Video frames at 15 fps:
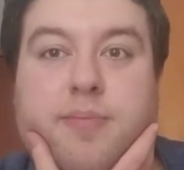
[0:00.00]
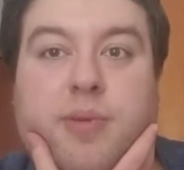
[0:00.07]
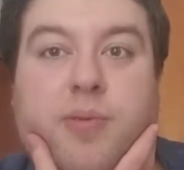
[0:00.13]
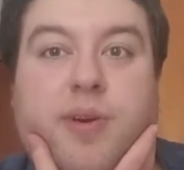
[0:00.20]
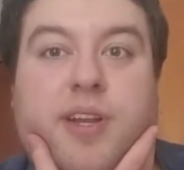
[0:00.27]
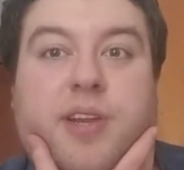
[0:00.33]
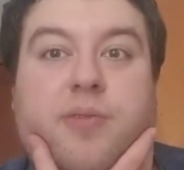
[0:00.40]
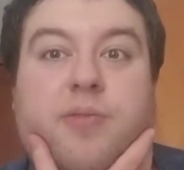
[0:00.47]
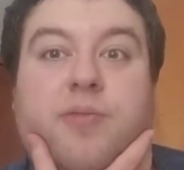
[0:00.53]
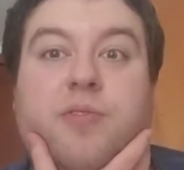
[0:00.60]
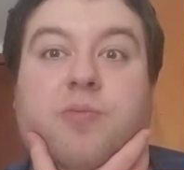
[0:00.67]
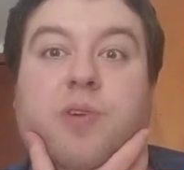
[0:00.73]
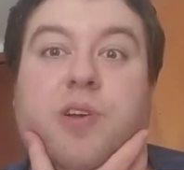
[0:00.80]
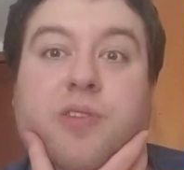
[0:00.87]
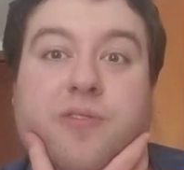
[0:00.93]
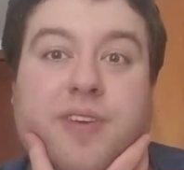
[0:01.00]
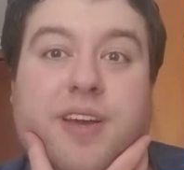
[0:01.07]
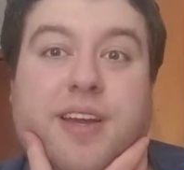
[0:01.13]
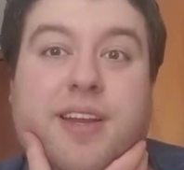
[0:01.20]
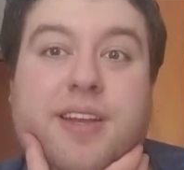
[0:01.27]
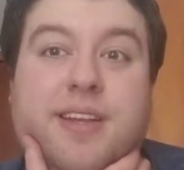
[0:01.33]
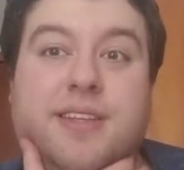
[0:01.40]
But what you will
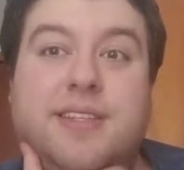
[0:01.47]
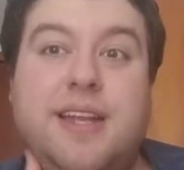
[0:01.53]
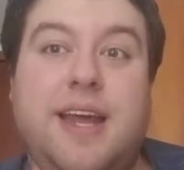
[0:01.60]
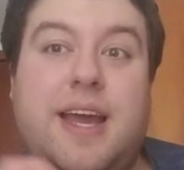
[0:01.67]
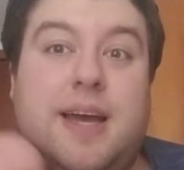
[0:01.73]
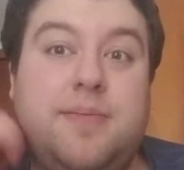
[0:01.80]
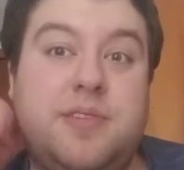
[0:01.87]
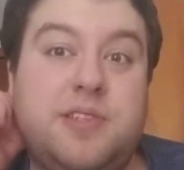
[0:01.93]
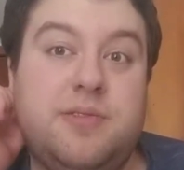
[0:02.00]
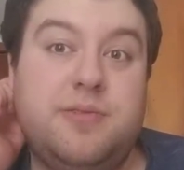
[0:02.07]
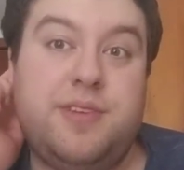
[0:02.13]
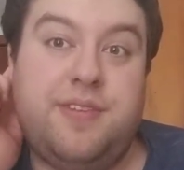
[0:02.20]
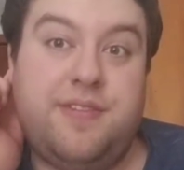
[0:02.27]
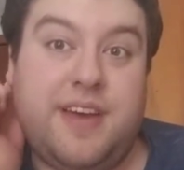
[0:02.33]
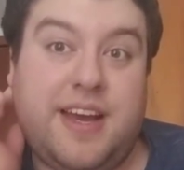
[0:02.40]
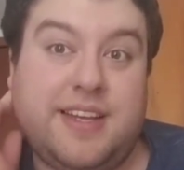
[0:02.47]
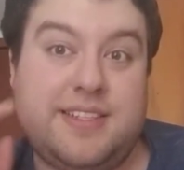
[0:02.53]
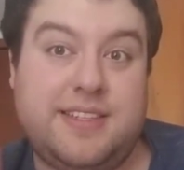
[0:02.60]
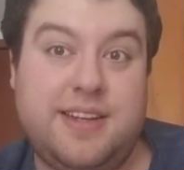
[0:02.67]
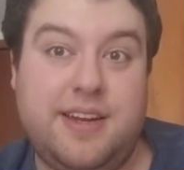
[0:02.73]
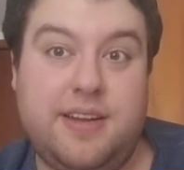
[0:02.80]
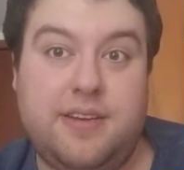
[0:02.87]
find is an absolutely
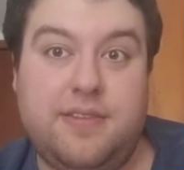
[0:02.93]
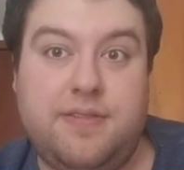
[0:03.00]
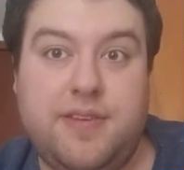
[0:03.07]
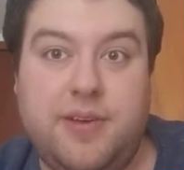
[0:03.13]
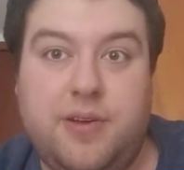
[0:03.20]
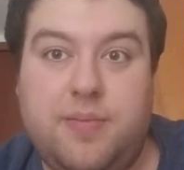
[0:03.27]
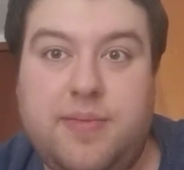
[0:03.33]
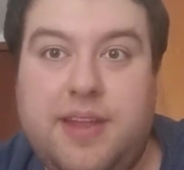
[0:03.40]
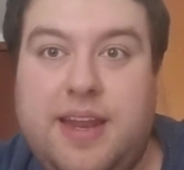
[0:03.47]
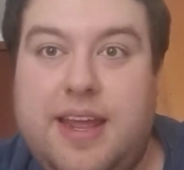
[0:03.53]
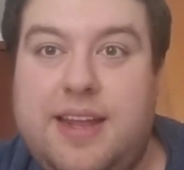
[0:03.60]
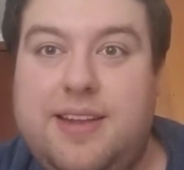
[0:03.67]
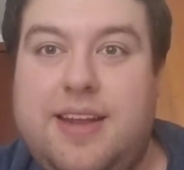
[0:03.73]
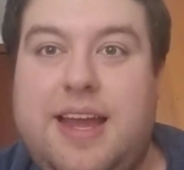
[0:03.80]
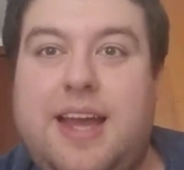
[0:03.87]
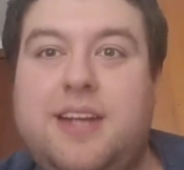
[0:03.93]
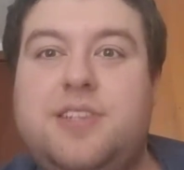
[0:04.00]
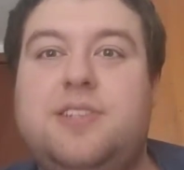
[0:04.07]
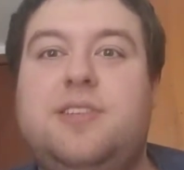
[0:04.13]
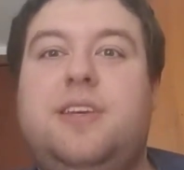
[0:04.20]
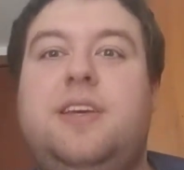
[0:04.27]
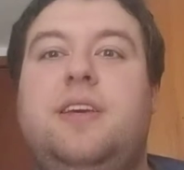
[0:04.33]
fascinating film that
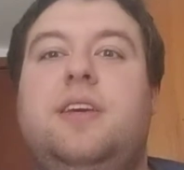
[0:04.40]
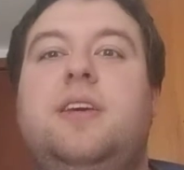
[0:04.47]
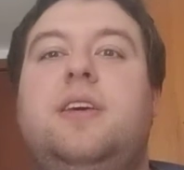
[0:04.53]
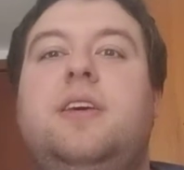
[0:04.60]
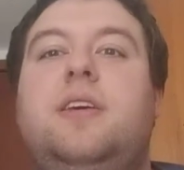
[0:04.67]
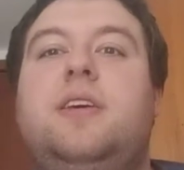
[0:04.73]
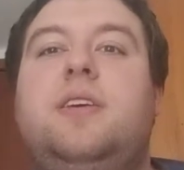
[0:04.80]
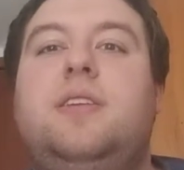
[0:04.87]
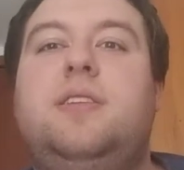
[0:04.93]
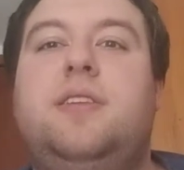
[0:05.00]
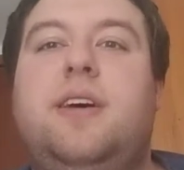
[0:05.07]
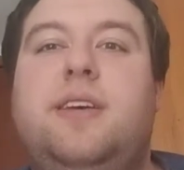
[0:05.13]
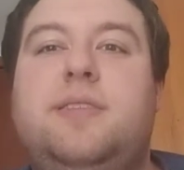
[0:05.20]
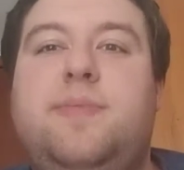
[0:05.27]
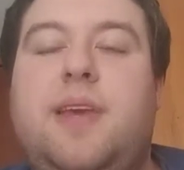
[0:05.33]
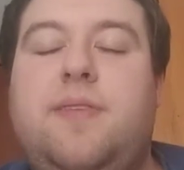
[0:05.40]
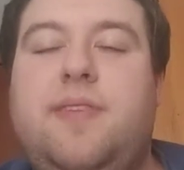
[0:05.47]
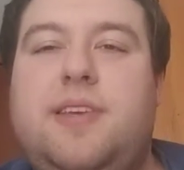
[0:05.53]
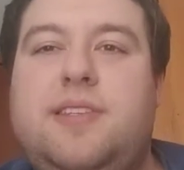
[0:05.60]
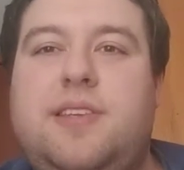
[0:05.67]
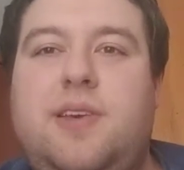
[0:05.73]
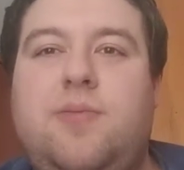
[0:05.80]
actually does make
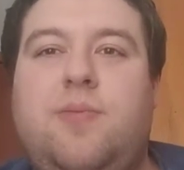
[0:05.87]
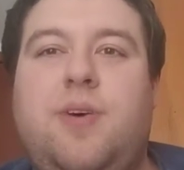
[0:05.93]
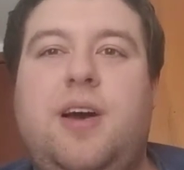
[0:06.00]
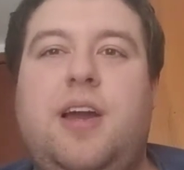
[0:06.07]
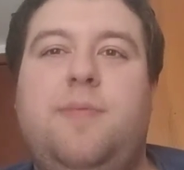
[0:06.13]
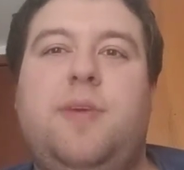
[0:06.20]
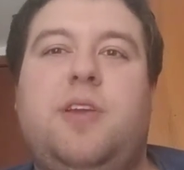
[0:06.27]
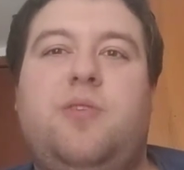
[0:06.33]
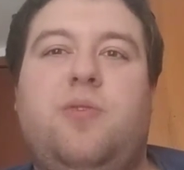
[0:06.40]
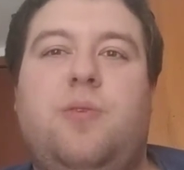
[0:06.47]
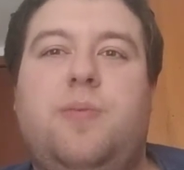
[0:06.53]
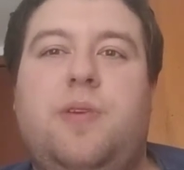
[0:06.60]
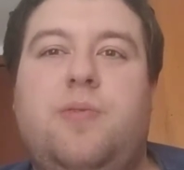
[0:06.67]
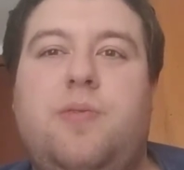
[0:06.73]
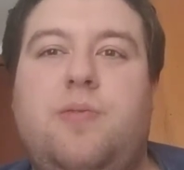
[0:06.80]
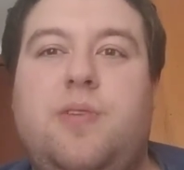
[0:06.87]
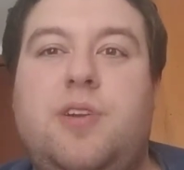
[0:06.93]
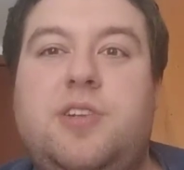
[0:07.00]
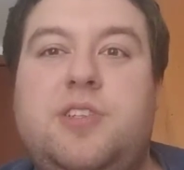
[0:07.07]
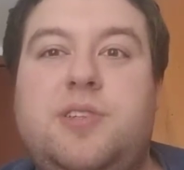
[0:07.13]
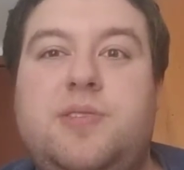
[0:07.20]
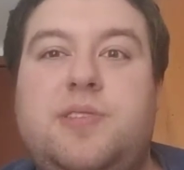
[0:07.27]
me see why McDormand would
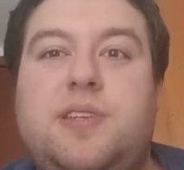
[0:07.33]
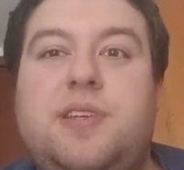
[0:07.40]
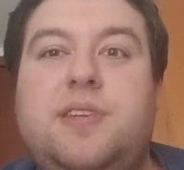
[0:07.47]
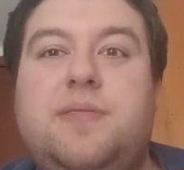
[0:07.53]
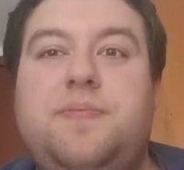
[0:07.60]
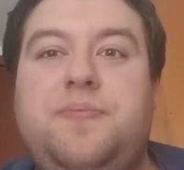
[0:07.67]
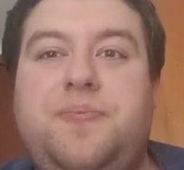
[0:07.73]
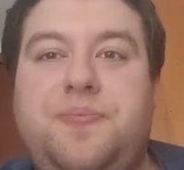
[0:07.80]
want to choose it.